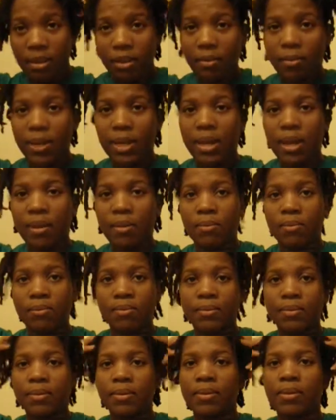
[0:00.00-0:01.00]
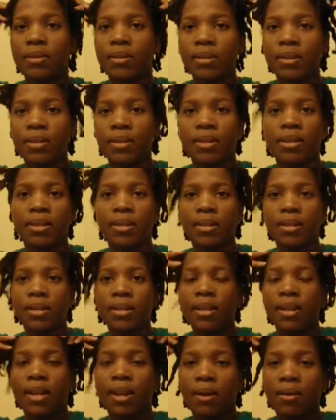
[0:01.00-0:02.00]
Here we go.
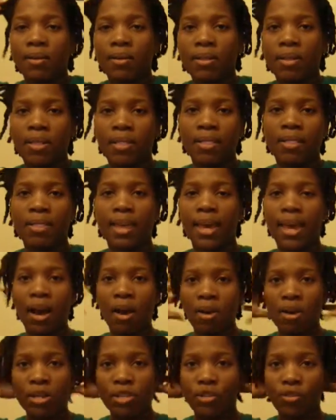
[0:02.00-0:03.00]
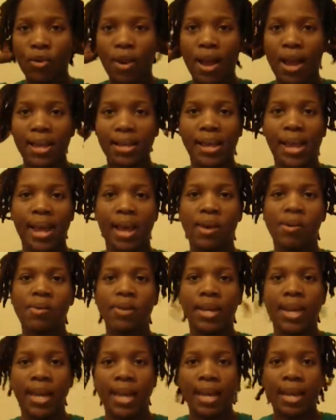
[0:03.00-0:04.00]
Now, they are dry
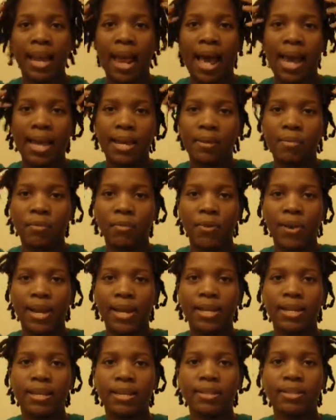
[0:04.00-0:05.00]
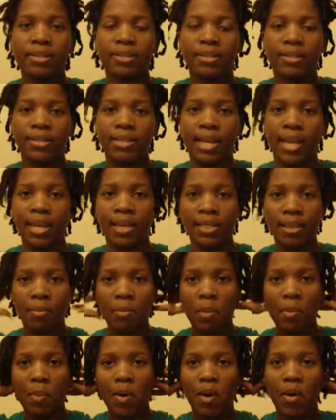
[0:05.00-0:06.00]
now, and I am ready to take
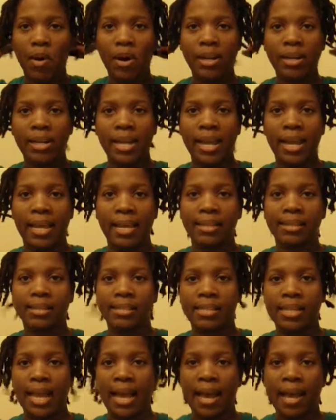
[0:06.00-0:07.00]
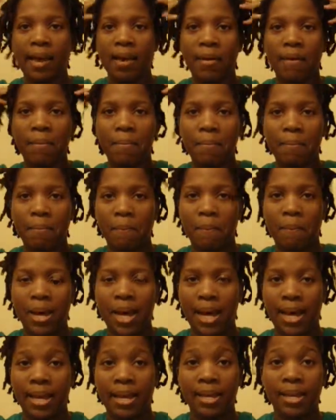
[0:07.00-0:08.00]
them apart and style
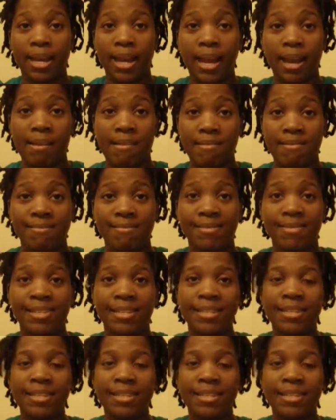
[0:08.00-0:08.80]
my hair.